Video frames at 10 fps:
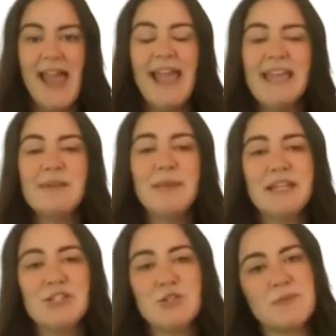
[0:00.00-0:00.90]
And
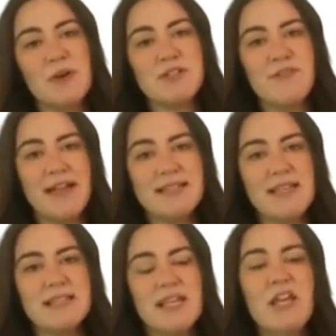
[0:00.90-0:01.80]
manage your smart
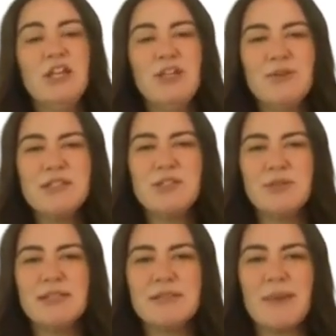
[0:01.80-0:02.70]
devices. You can do
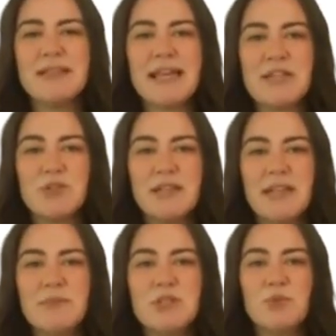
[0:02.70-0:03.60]
this by scheduling
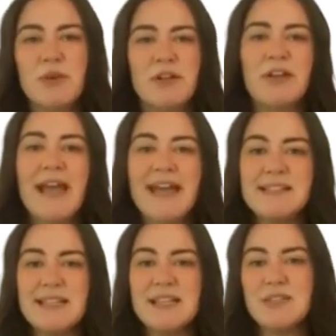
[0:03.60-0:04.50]
them to run on
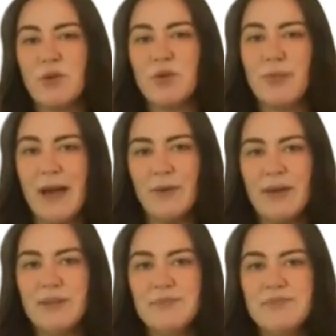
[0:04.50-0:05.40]
excess solar
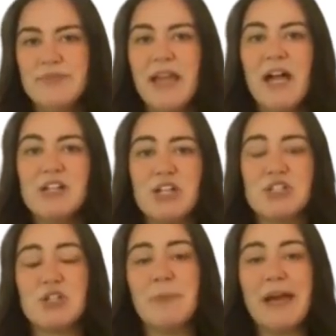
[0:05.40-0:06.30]
power.
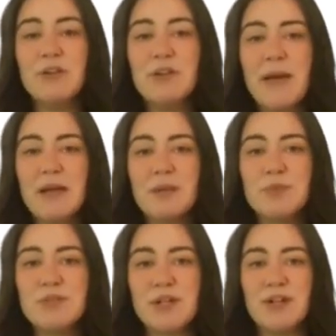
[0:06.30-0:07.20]
Adjust your battery backup
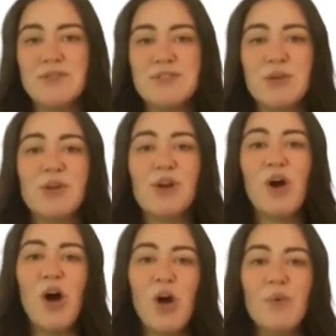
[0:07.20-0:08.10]
reserve so you're
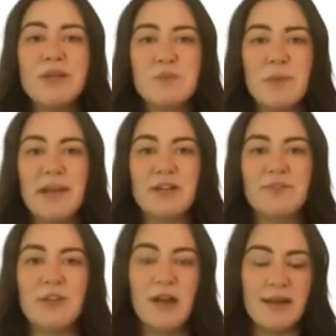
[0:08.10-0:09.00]
always prepared
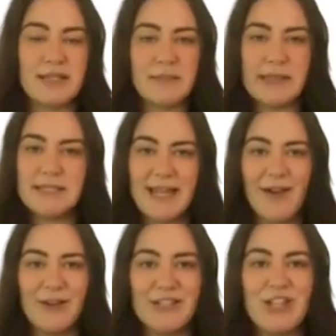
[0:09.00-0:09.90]
for an unexpected
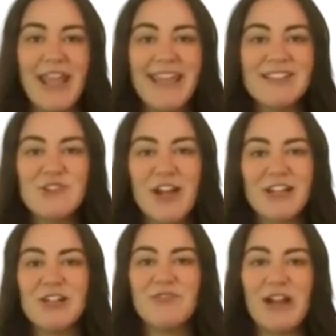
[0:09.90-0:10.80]
outage and
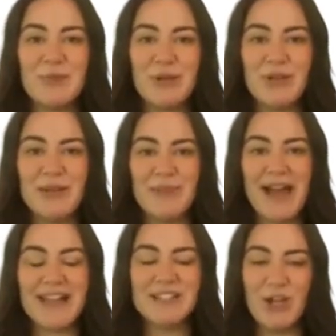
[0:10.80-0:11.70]
track your environmental
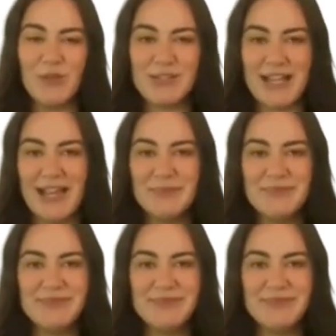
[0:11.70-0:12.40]
impact over time.